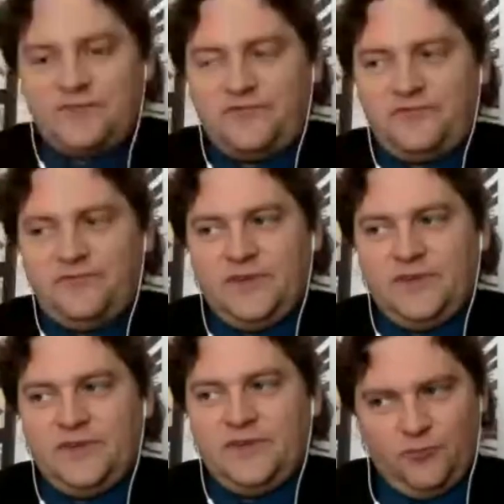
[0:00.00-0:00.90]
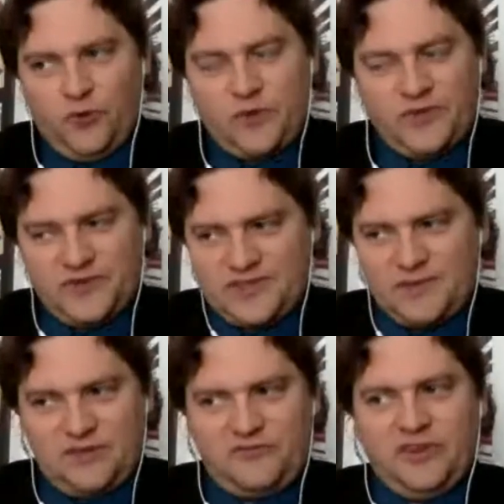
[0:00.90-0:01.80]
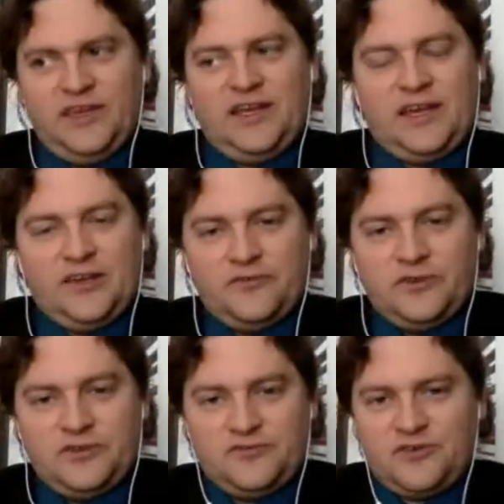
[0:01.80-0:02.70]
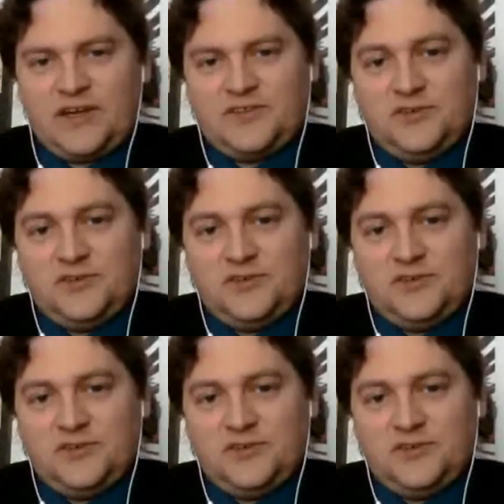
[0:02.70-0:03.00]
Warner Brothers sent me to Philly, and I interviewed the director,